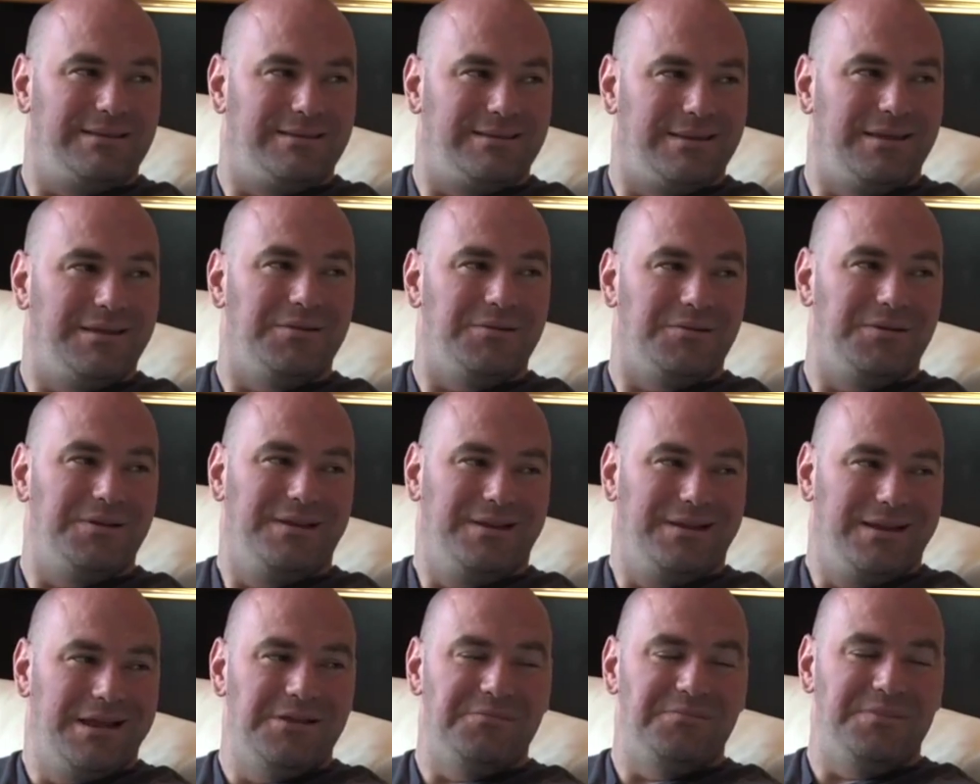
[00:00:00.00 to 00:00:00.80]

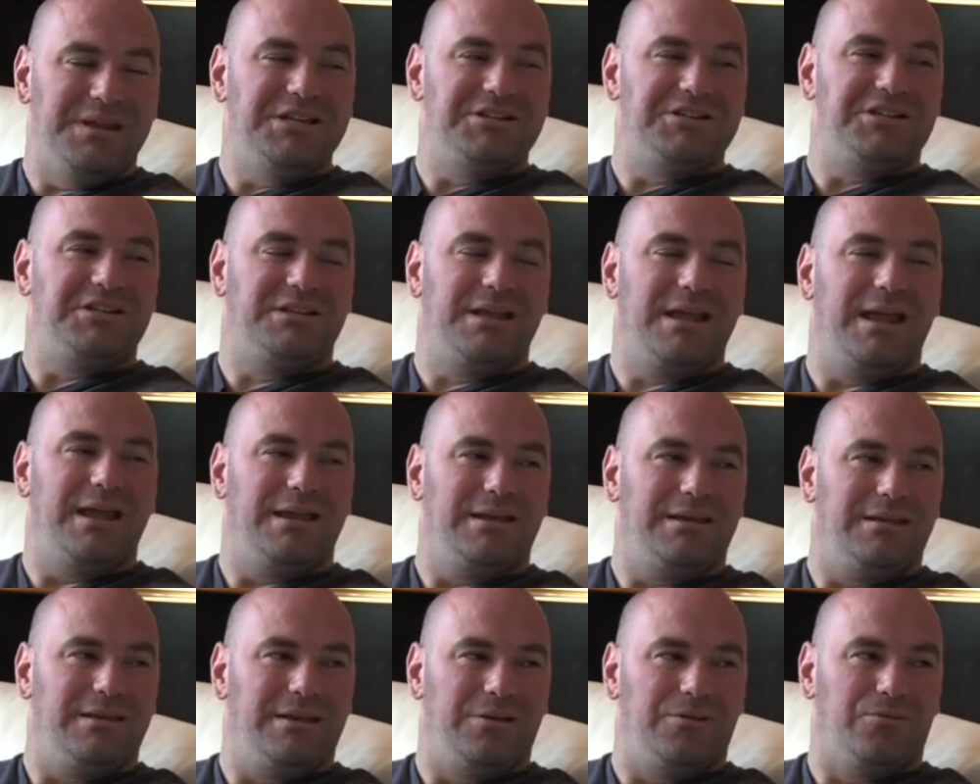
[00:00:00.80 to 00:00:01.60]
and Misha
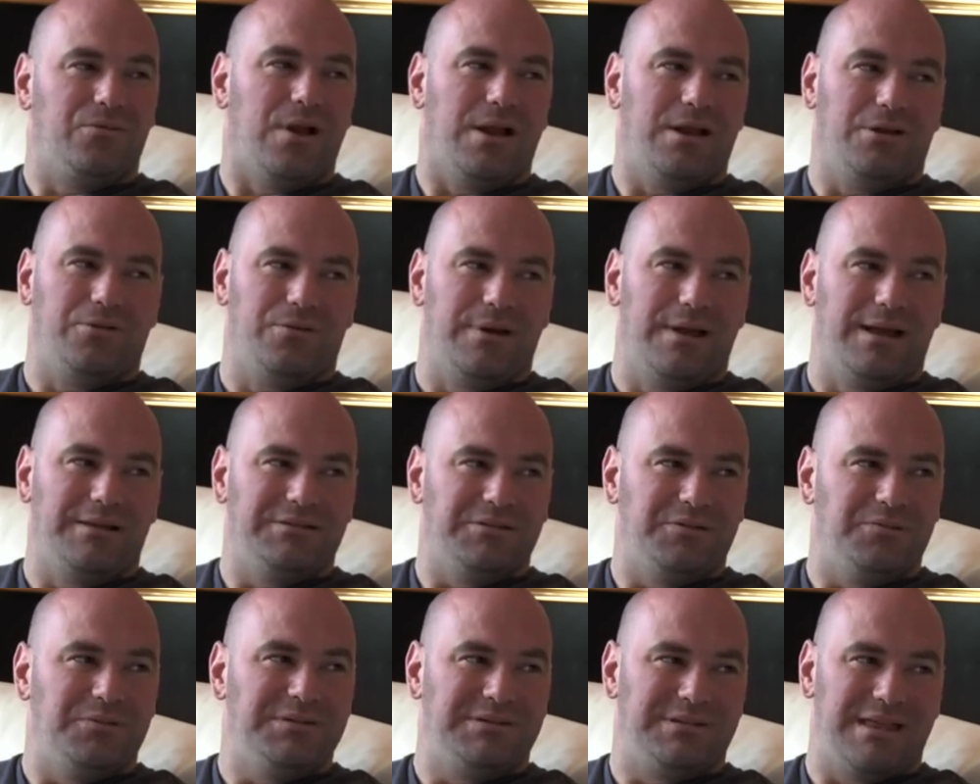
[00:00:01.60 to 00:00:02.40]
Tate and Ronda
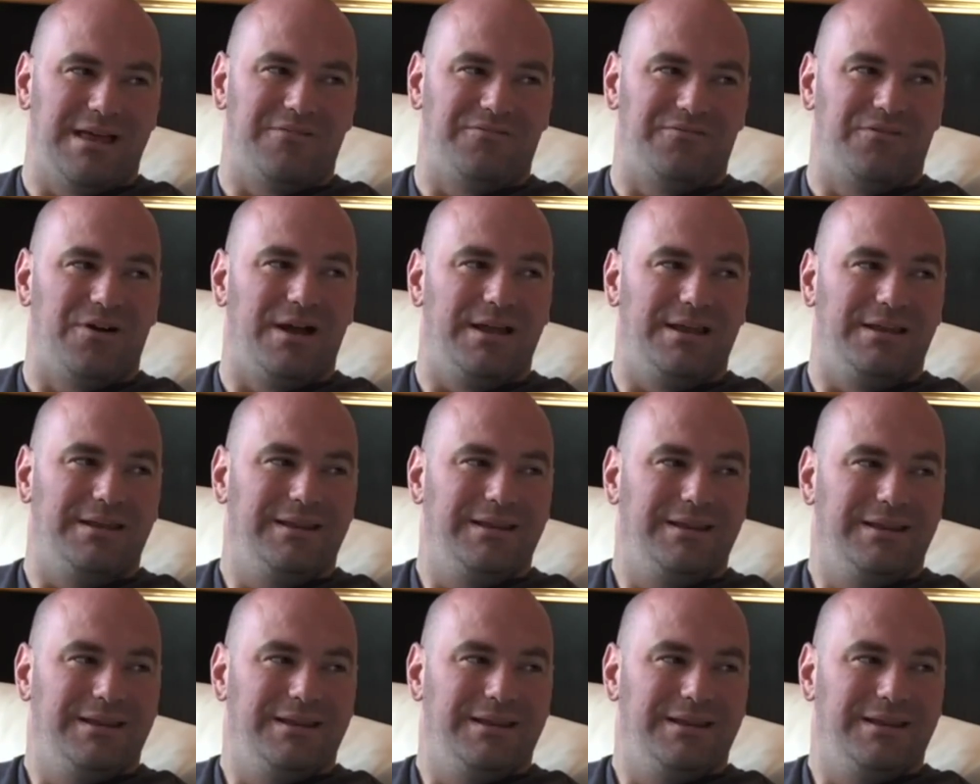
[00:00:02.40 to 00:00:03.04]
Rousey was that fight.